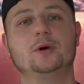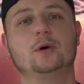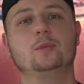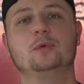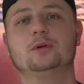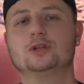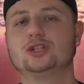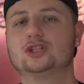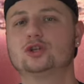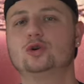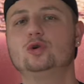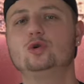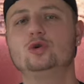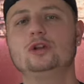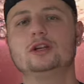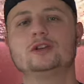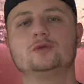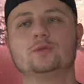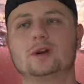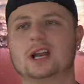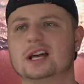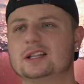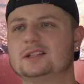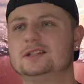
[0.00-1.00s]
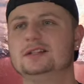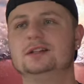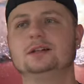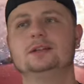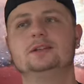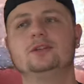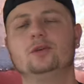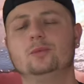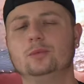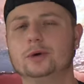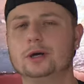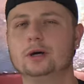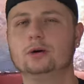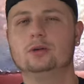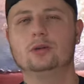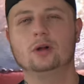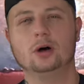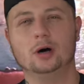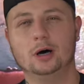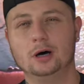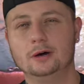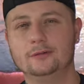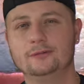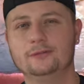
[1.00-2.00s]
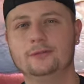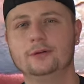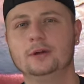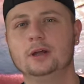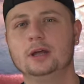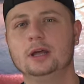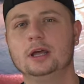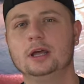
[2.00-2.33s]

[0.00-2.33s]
But what's cool is when I took the wheel off,